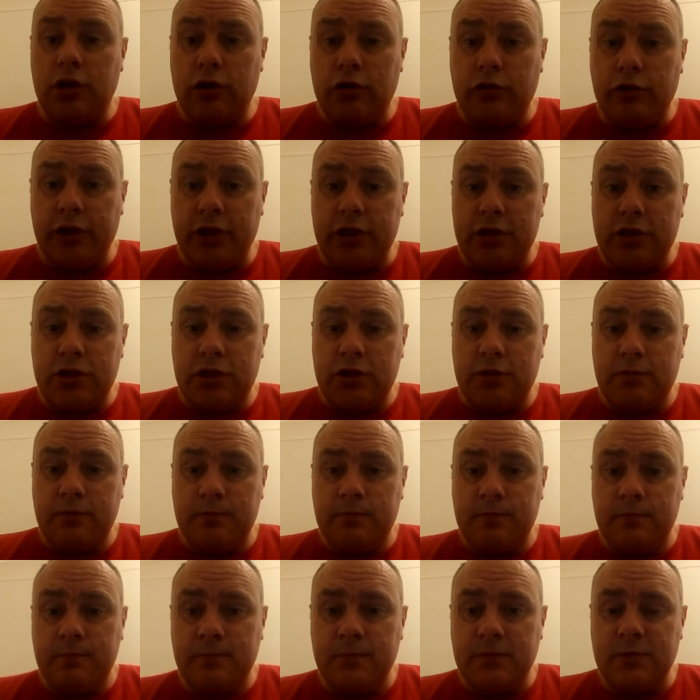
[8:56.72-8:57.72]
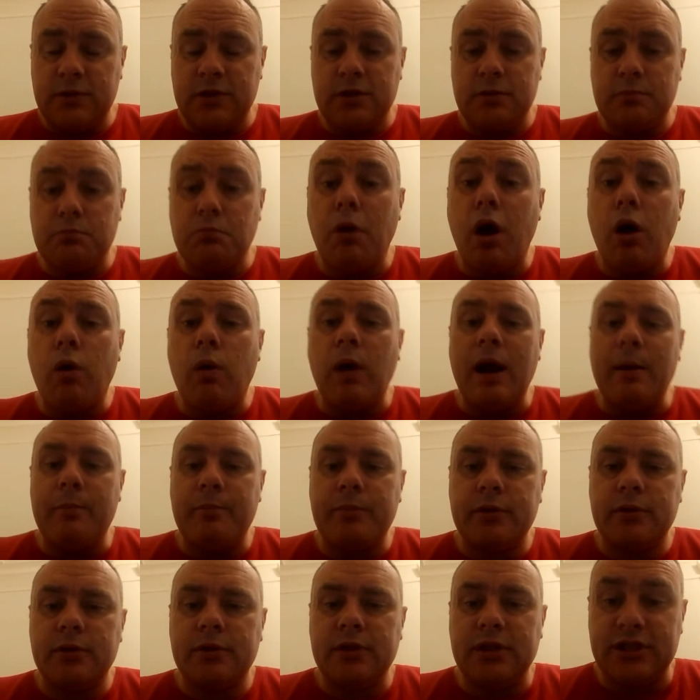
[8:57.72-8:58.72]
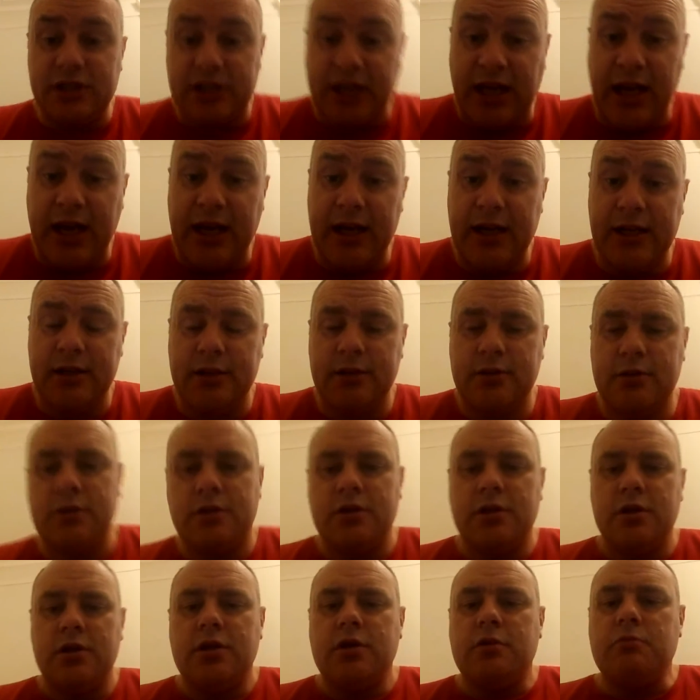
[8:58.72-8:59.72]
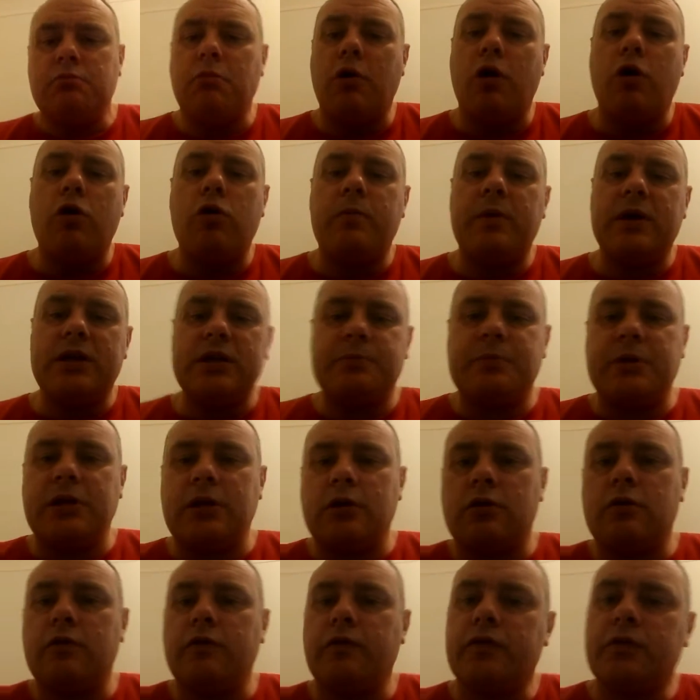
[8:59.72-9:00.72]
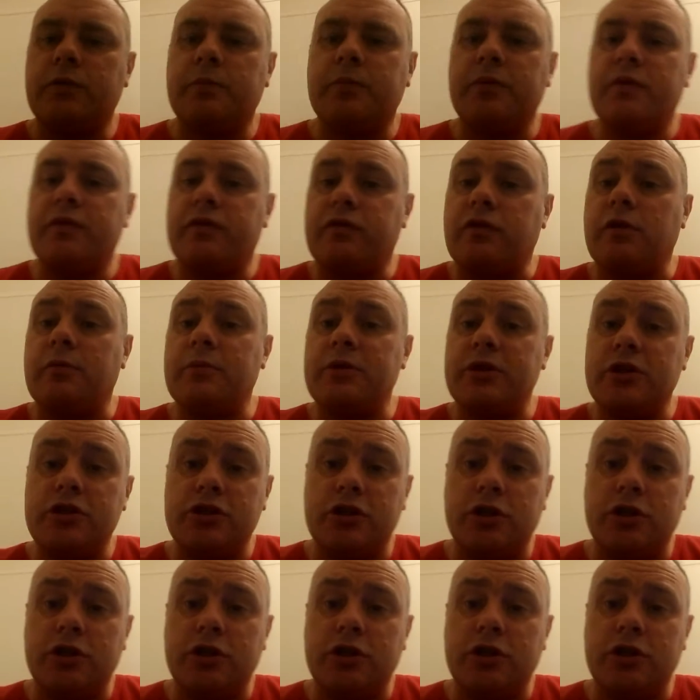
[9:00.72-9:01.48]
hides. Moab is Cain. Moab has been comfortable from his